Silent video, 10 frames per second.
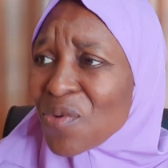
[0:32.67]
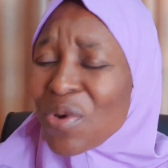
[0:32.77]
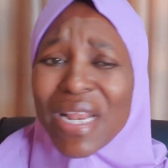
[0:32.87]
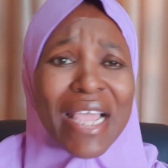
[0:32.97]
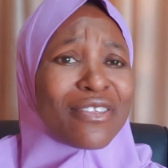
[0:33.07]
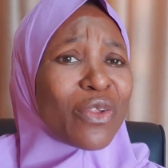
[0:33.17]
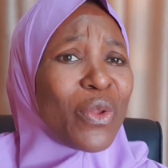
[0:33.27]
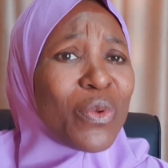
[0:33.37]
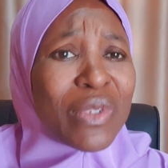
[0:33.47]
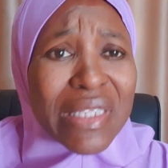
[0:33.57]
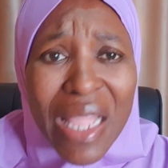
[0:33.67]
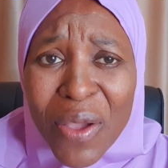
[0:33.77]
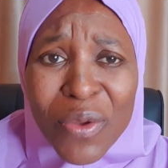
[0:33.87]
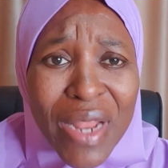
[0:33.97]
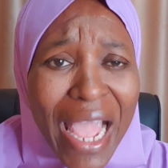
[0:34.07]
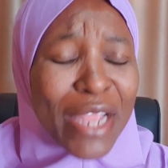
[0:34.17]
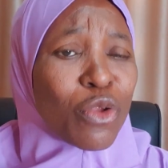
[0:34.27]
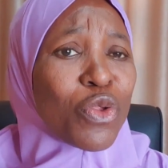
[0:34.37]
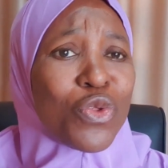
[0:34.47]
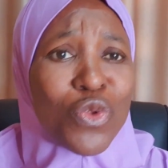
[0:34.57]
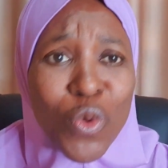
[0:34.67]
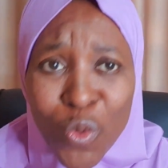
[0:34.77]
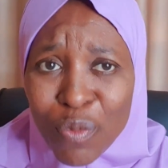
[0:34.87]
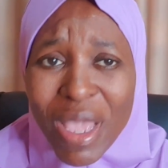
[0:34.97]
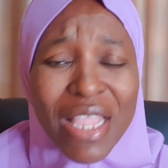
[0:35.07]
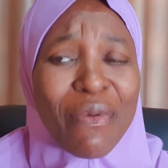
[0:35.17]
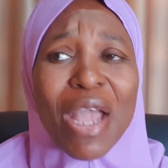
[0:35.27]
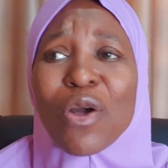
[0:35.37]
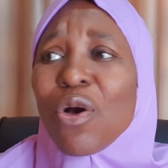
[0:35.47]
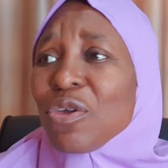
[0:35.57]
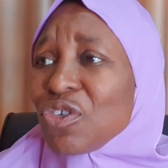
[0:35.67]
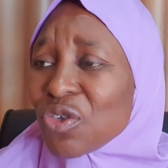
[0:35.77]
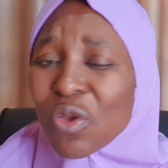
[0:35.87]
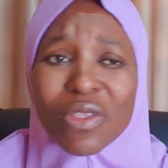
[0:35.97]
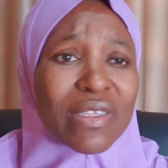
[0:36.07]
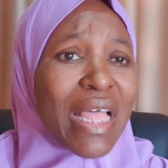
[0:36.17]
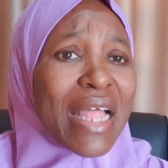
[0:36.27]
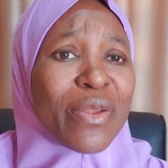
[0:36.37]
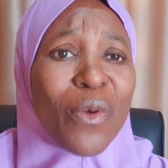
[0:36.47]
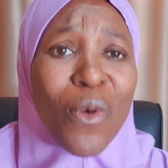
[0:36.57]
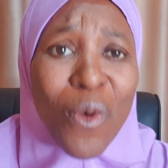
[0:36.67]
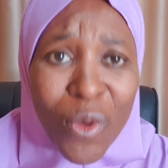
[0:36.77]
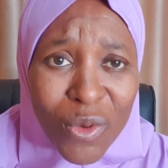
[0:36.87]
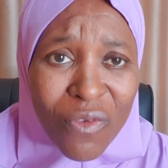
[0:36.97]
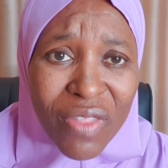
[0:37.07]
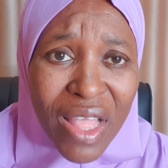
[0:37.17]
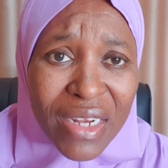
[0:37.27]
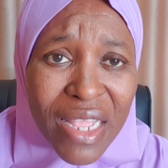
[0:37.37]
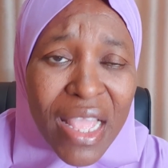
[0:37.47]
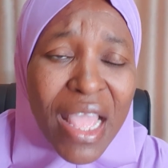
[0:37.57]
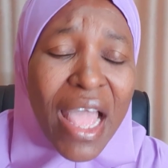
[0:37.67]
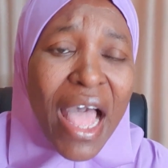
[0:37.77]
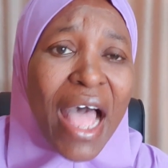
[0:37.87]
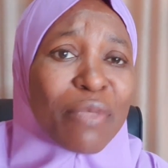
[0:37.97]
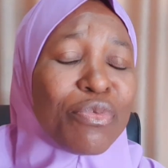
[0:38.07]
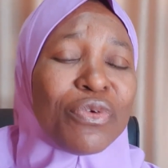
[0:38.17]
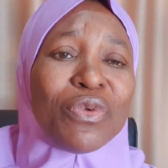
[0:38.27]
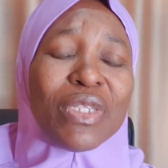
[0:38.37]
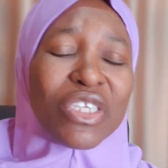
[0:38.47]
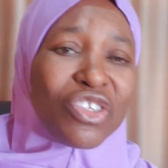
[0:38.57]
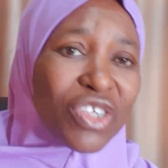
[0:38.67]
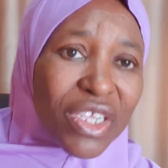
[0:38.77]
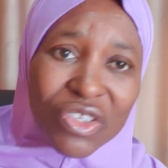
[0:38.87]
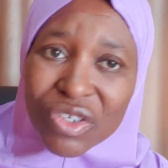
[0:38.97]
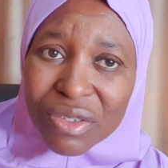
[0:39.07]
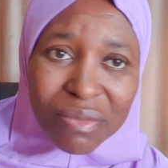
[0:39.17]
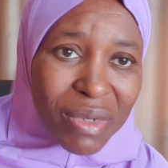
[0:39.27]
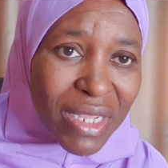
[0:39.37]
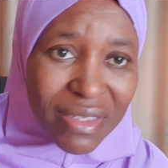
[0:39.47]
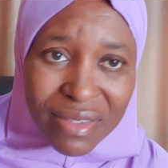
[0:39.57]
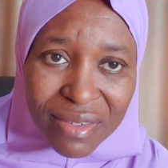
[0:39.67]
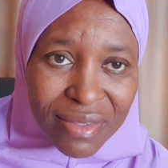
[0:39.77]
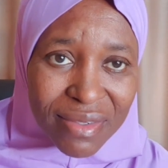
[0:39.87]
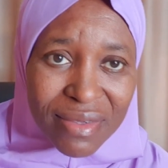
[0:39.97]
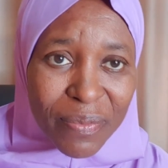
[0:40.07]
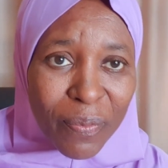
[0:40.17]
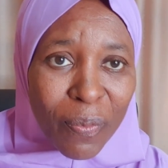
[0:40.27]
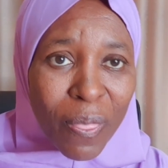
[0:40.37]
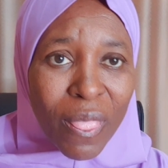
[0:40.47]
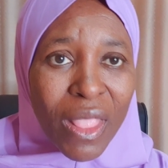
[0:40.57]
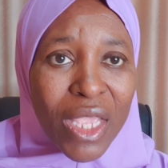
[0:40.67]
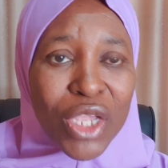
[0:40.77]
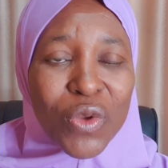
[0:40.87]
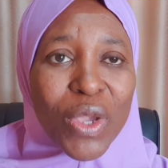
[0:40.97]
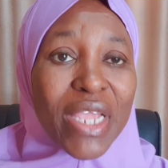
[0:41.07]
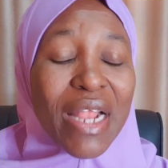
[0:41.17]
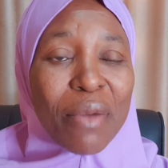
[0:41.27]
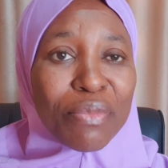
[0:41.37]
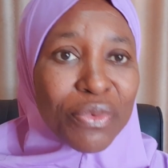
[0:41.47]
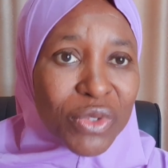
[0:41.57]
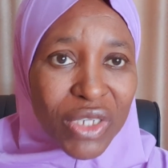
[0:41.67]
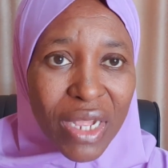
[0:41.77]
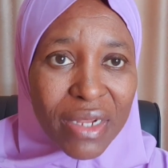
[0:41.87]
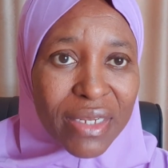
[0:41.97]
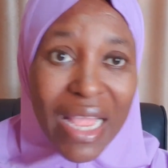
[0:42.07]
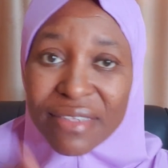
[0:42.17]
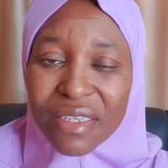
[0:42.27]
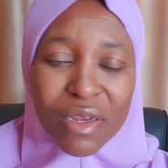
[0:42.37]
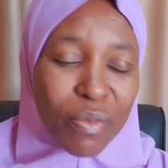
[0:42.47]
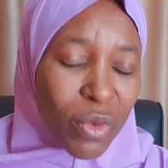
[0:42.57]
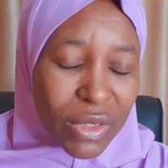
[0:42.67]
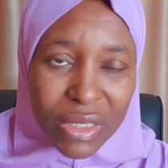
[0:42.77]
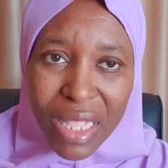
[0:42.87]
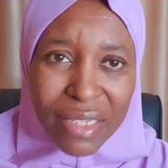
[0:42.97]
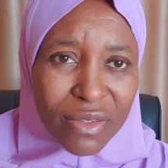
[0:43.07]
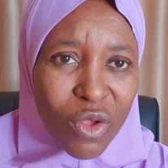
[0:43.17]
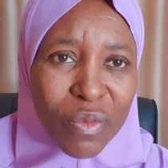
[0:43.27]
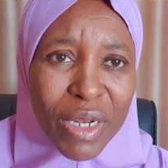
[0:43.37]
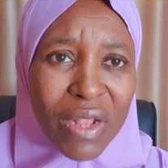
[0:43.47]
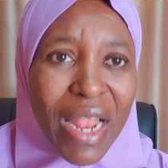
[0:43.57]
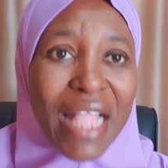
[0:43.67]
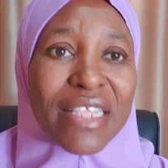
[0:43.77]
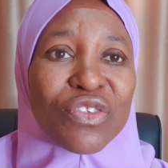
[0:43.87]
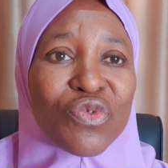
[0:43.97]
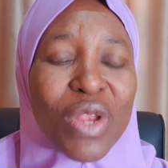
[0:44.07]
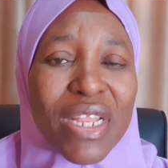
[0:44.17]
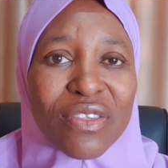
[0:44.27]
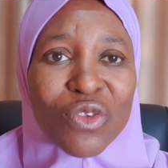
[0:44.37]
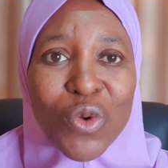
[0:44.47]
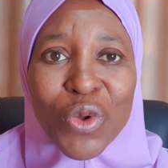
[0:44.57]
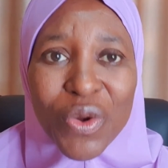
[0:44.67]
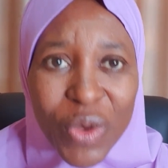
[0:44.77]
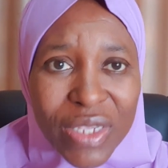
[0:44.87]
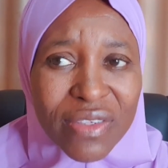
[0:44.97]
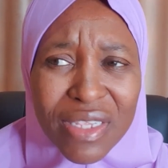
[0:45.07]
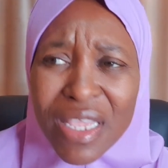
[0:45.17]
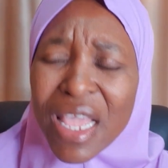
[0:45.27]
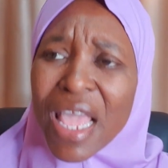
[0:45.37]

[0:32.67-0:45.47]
whether it's closed down, I don't know, but there were gunshots and all of that at Bureau de Change places, in Abuja. That's the report that is coming out. And it's really so crazy.